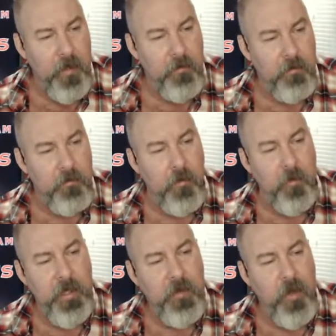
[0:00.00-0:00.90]
And
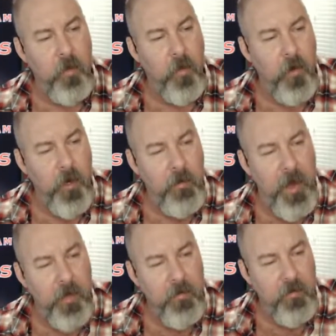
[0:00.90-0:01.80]
Maureen, don't worry
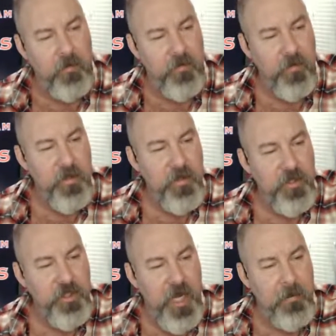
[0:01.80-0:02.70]
about this
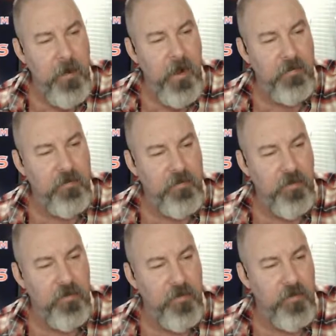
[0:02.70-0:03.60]
J Bosk
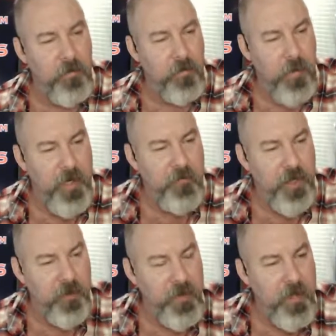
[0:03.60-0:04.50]
00
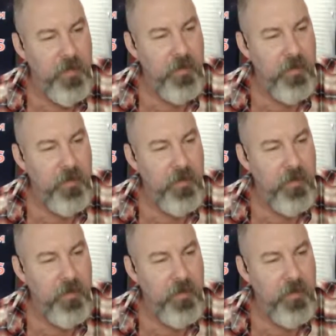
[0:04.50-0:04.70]
whatever dude.